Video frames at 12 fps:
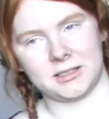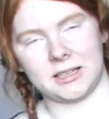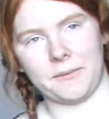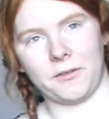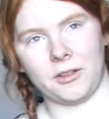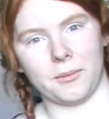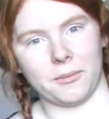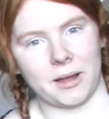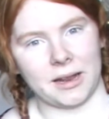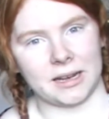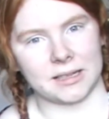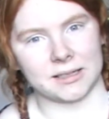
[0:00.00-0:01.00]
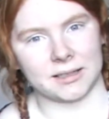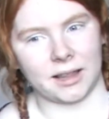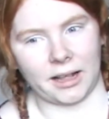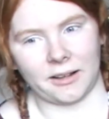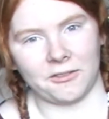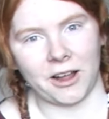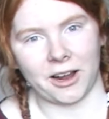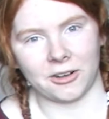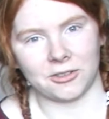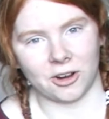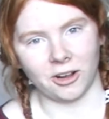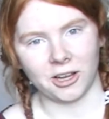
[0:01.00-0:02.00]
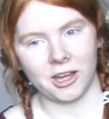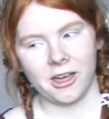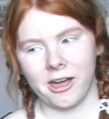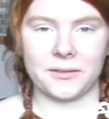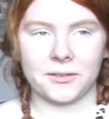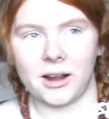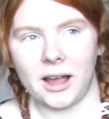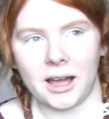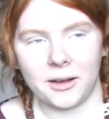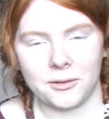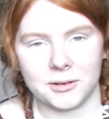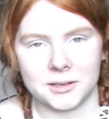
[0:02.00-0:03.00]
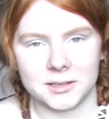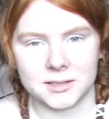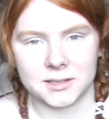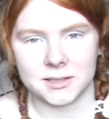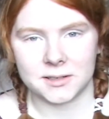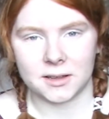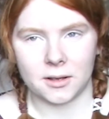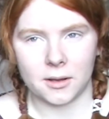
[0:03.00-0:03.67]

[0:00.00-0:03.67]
except for that mine isn't like a fire truck. Whenever I was